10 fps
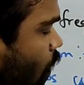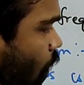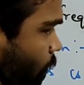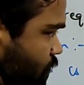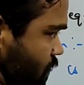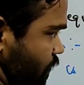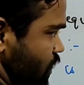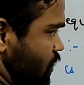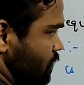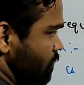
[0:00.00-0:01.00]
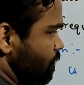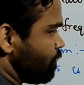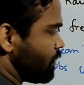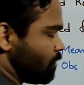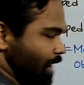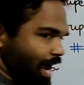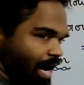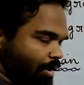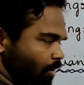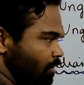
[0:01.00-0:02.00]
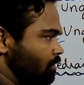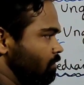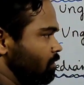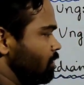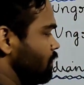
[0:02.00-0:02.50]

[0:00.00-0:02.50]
observation, you add all,